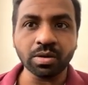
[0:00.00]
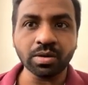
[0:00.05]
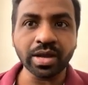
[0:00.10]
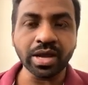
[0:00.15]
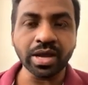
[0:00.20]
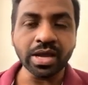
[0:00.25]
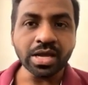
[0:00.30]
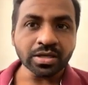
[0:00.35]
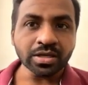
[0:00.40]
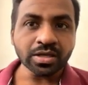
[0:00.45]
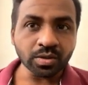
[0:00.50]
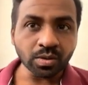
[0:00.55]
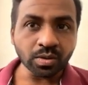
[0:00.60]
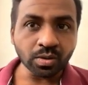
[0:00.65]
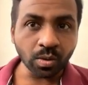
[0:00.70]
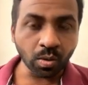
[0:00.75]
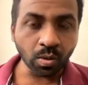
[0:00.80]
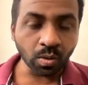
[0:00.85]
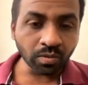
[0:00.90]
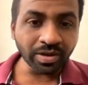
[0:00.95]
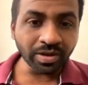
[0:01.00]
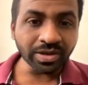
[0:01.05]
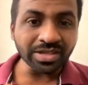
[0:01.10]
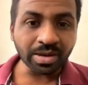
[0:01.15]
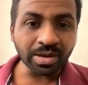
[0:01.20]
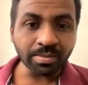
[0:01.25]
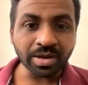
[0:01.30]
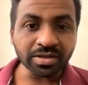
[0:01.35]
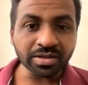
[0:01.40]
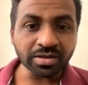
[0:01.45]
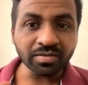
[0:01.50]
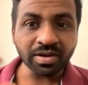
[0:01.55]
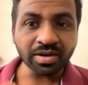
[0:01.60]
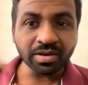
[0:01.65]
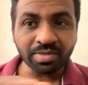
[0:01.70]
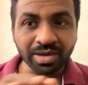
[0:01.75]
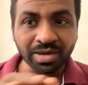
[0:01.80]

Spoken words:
Okay, so always temperature will be